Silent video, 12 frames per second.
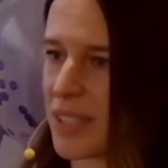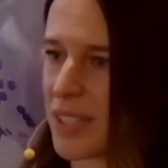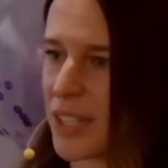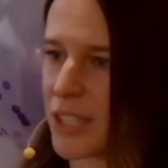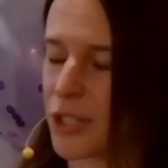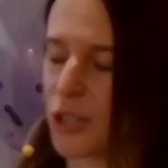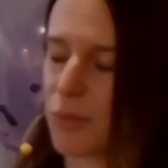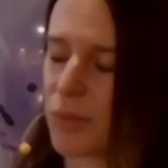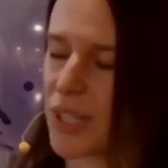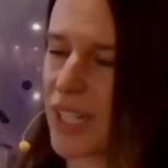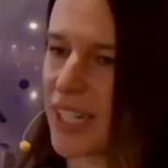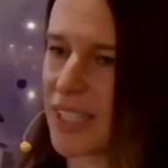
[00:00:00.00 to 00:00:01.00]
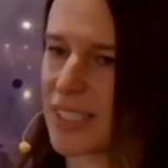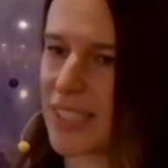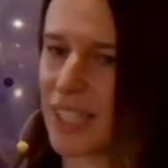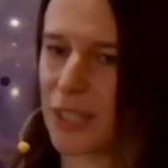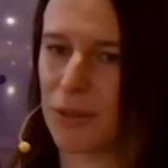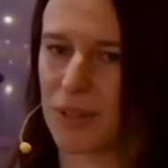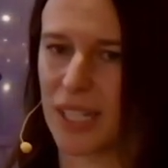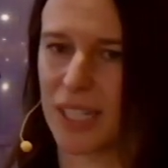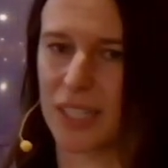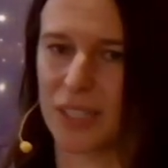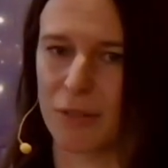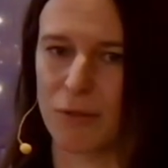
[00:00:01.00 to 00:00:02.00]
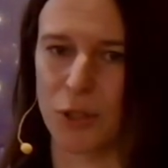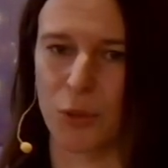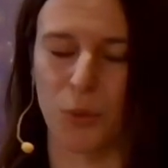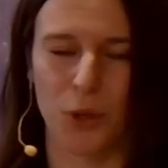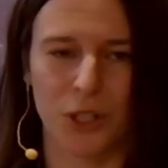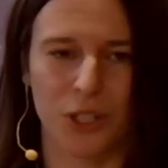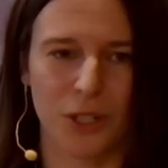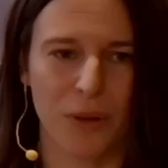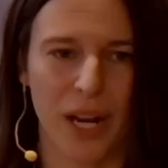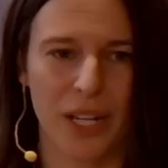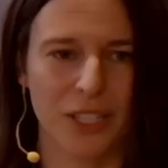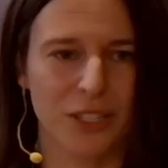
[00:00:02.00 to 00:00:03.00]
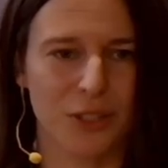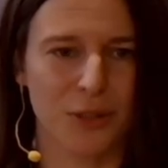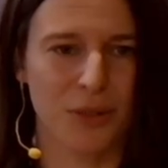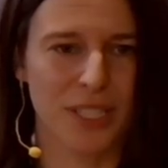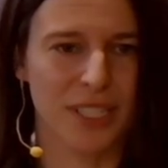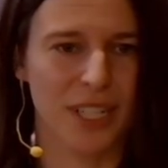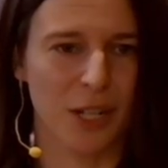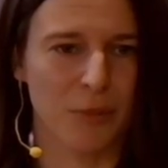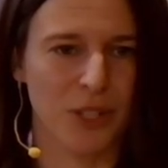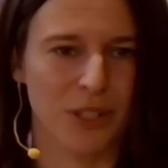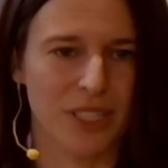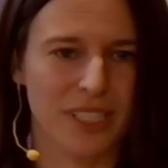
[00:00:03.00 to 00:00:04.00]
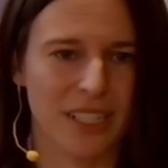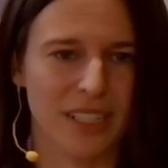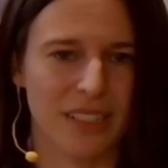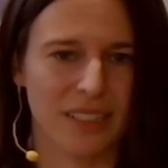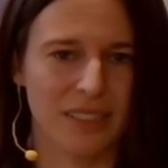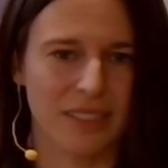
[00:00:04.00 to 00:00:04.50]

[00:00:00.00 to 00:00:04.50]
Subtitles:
a certain place that you lived or work you had to do as a young person.